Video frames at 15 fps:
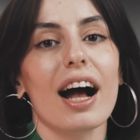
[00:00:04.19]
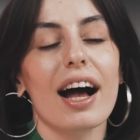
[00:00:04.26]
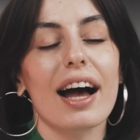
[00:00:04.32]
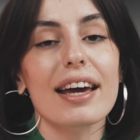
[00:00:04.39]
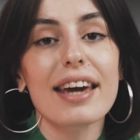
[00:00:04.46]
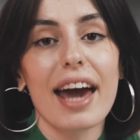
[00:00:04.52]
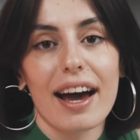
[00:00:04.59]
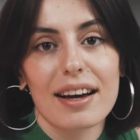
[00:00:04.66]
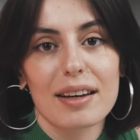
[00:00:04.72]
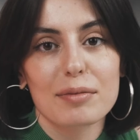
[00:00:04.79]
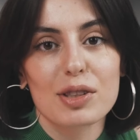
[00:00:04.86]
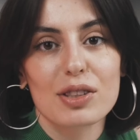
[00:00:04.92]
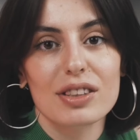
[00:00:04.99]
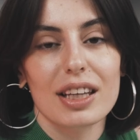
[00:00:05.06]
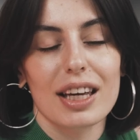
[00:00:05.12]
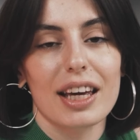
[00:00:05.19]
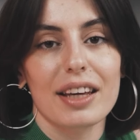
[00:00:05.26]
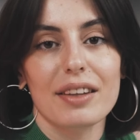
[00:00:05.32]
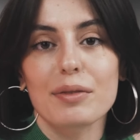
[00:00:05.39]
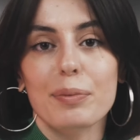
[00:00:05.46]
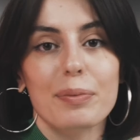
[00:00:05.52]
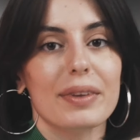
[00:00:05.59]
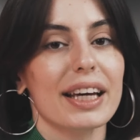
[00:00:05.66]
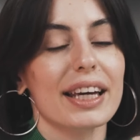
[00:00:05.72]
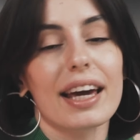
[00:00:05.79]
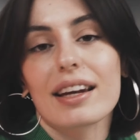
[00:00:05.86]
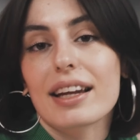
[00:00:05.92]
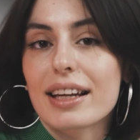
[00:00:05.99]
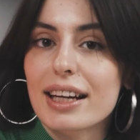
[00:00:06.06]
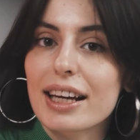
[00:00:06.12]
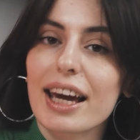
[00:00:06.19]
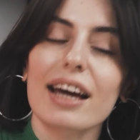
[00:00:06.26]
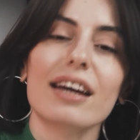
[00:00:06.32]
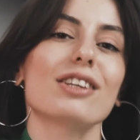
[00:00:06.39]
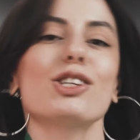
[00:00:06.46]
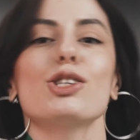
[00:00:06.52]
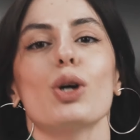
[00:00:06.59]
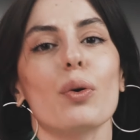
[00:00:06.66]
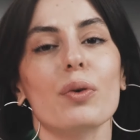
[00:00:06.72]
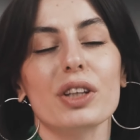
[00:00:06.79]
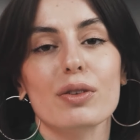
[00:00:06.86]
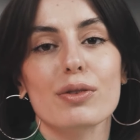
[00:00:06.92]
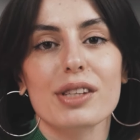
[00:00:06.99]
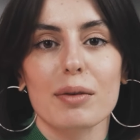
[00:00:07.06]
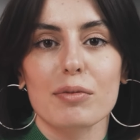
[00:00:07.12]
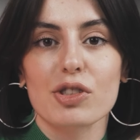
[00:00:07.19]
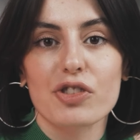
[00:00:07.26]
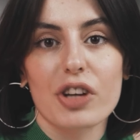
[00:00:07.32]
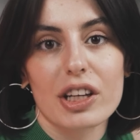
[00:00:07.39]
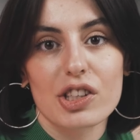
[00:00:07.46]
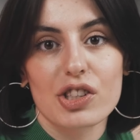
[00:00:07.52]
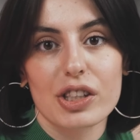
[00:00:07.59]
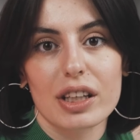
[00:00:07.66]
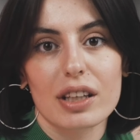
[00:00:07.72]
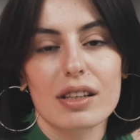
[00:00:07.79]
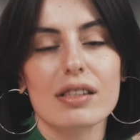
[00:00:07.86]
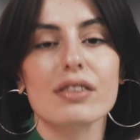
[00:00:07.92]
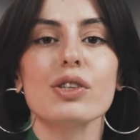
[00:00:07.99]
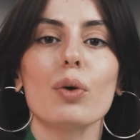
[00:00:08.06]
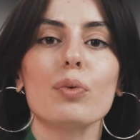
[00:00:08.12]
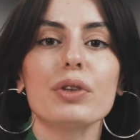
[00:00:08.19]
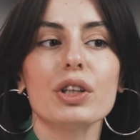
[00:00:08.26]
I am today again and again showing you some strategies,